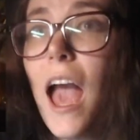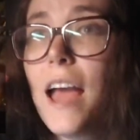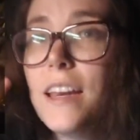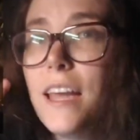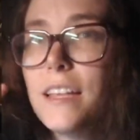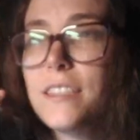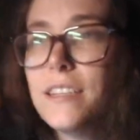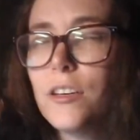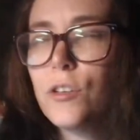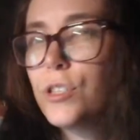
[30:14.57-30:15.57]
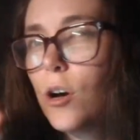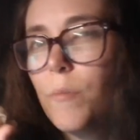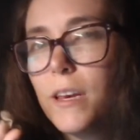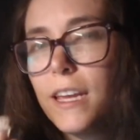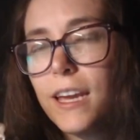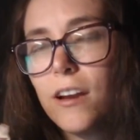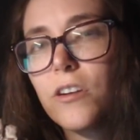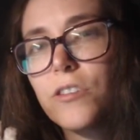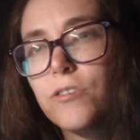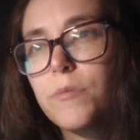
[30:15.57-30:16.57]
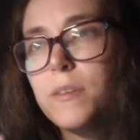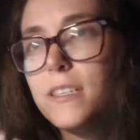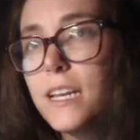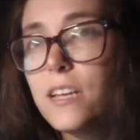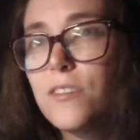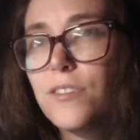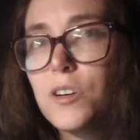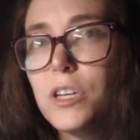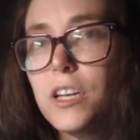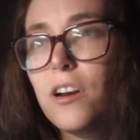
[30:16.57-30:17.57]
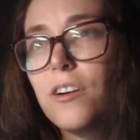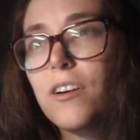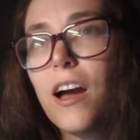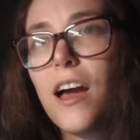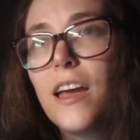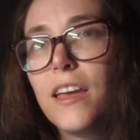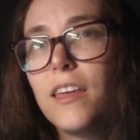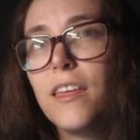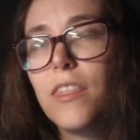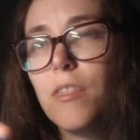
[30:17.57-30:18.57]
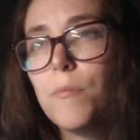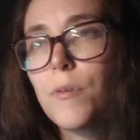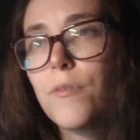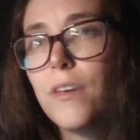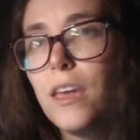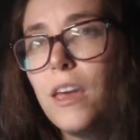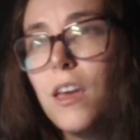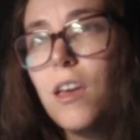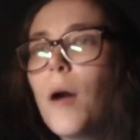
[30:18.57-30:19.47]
and yet still so many characters from the stage version are not in the movie.